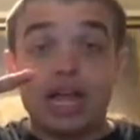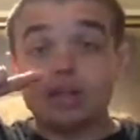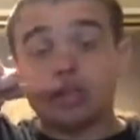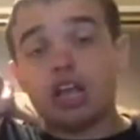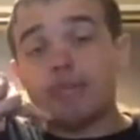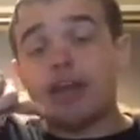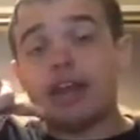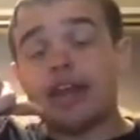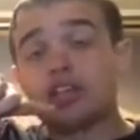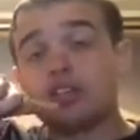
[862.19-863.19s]
I'll talk about
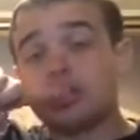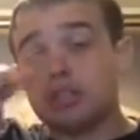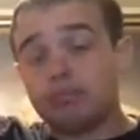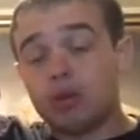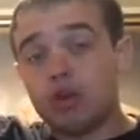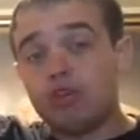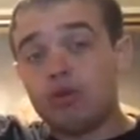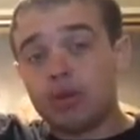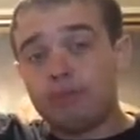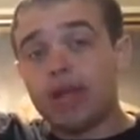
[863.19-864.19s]
it actually
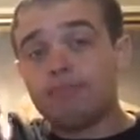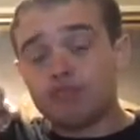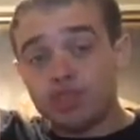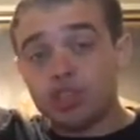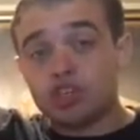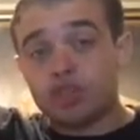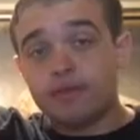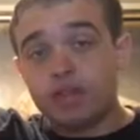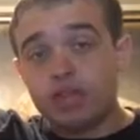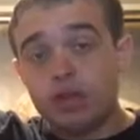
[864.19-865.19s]
tomorrow in my predictions
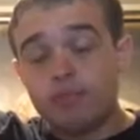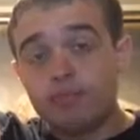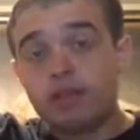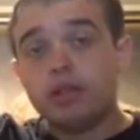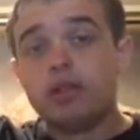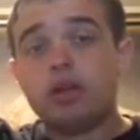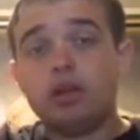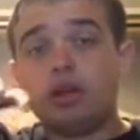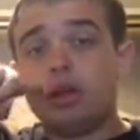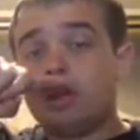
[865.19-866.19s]
video.
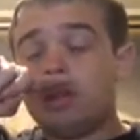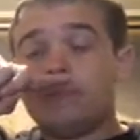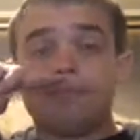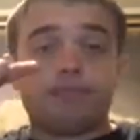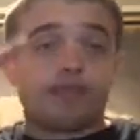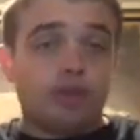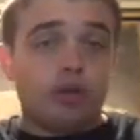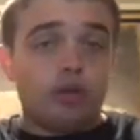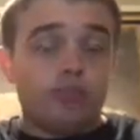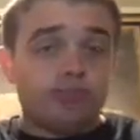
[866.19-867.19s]

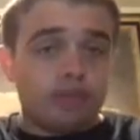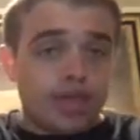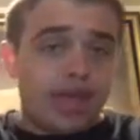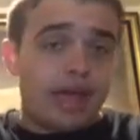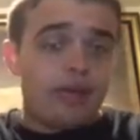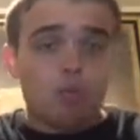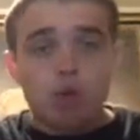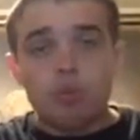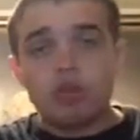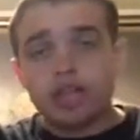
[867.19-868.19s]
So, yeah,
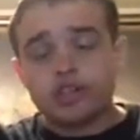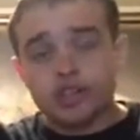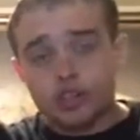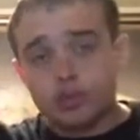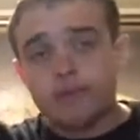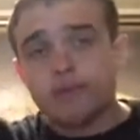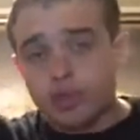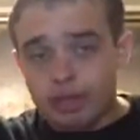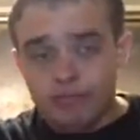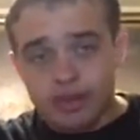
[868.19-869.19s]
what we're actually doing for
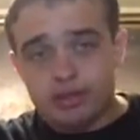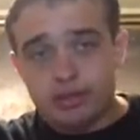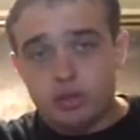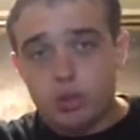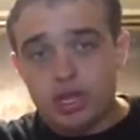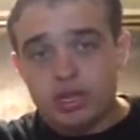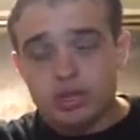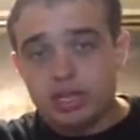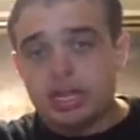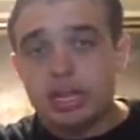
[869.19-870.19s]
that rest of the week
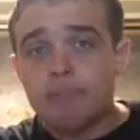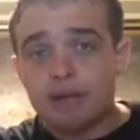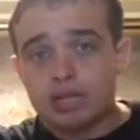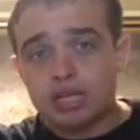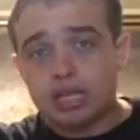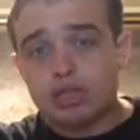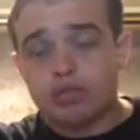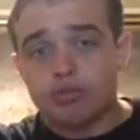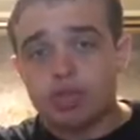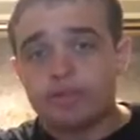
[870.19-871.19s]
leading up into
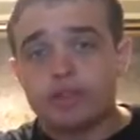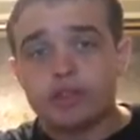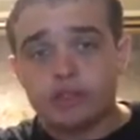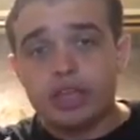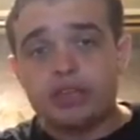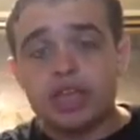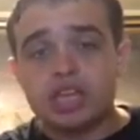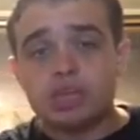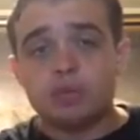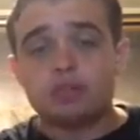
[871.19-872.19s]
E3. So, thank you
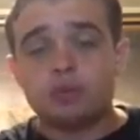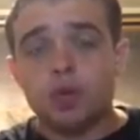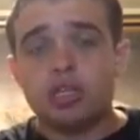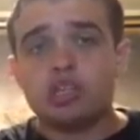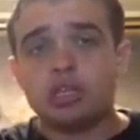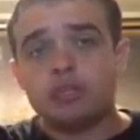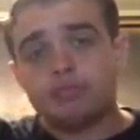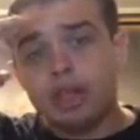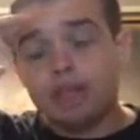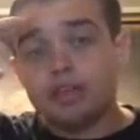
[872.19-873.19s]
guys so much for watching.
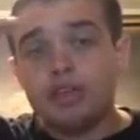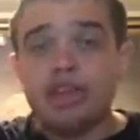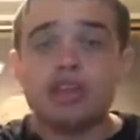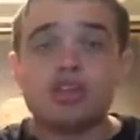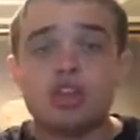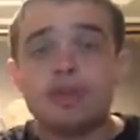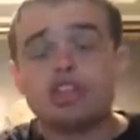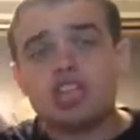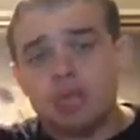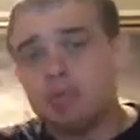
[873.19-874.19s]
I'll see you guys so
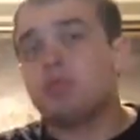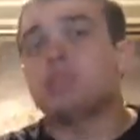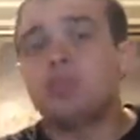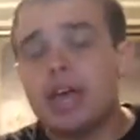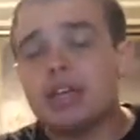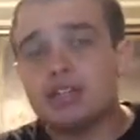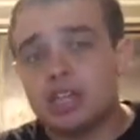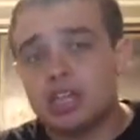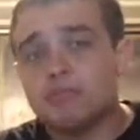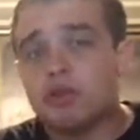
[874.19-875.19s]
much. Tell me what you guys
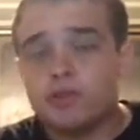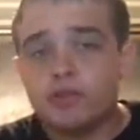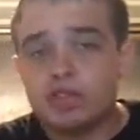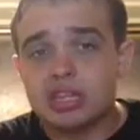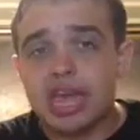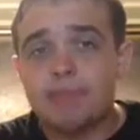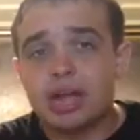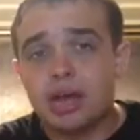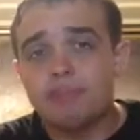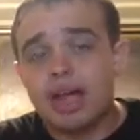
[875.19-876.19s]
think of Marvel vs.
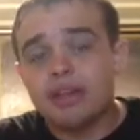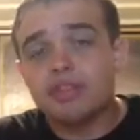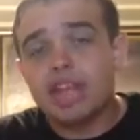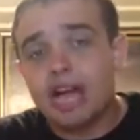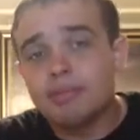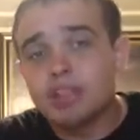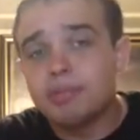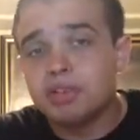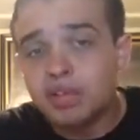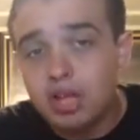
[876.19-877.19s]
Capcom down in the comments
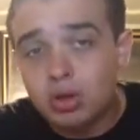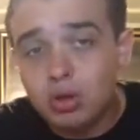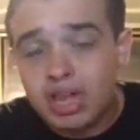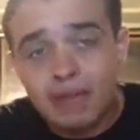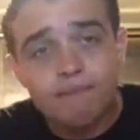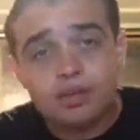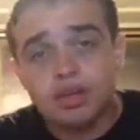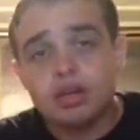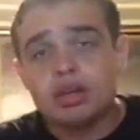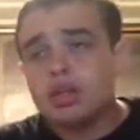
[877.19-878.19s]
below.
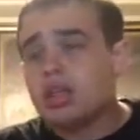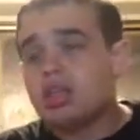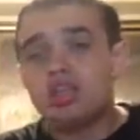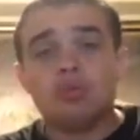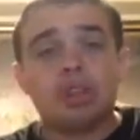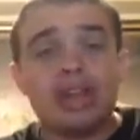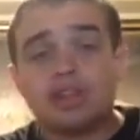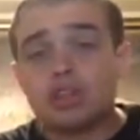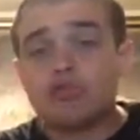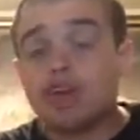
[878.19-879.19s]
Infinite. Do you like
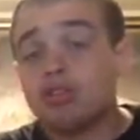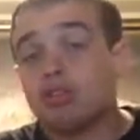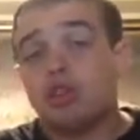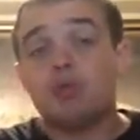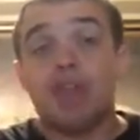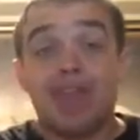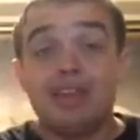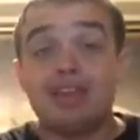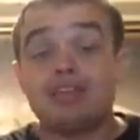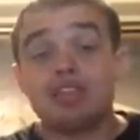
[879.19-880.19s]
this roster? Do you
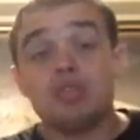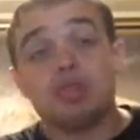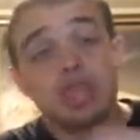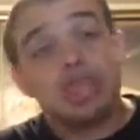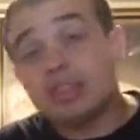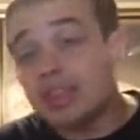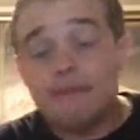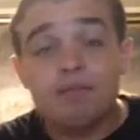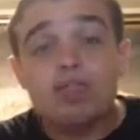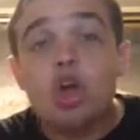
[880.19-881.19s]
hate it? Do you think that
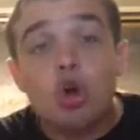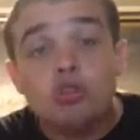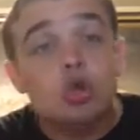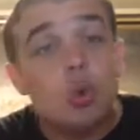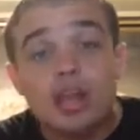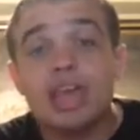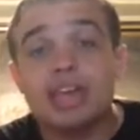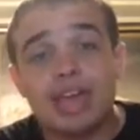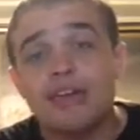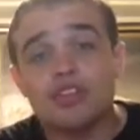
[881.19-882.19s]
if all
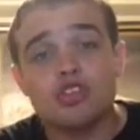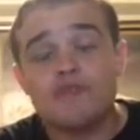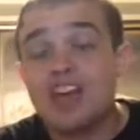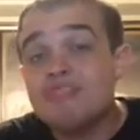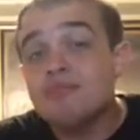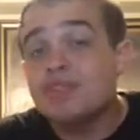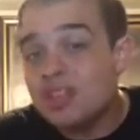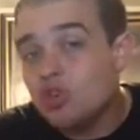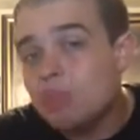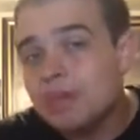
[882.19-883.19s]
28 characters are viable
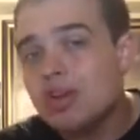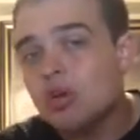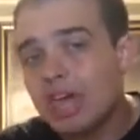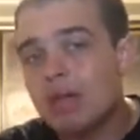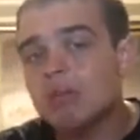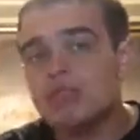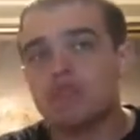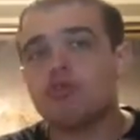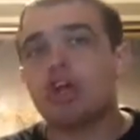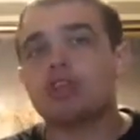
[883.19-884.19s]
that you'll be okay with
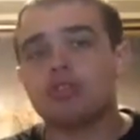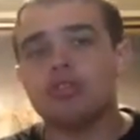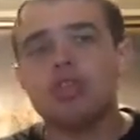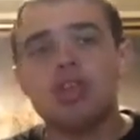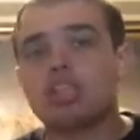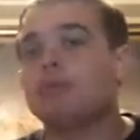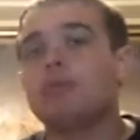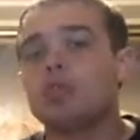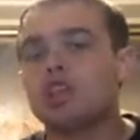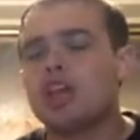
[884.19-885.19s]
this roster? Tell me
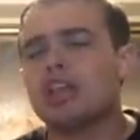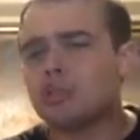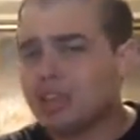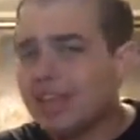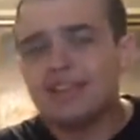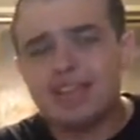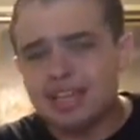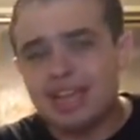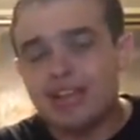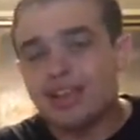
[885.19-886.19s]
what you guys would like to
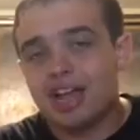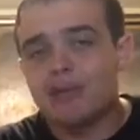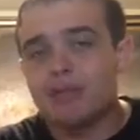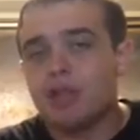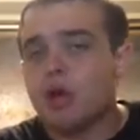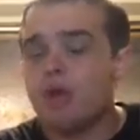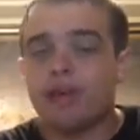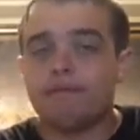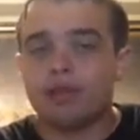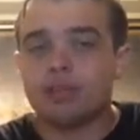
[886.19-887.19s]
see down in the comments below. All
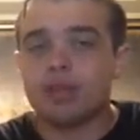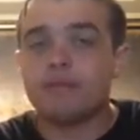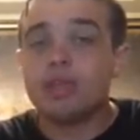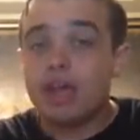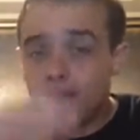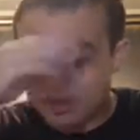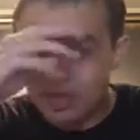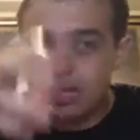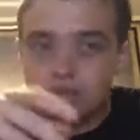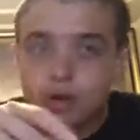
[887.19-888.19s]
that fun stuff. I'll see
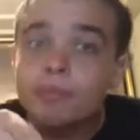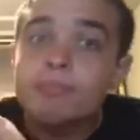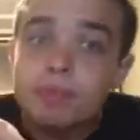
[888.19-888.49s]
you guys tomorrow.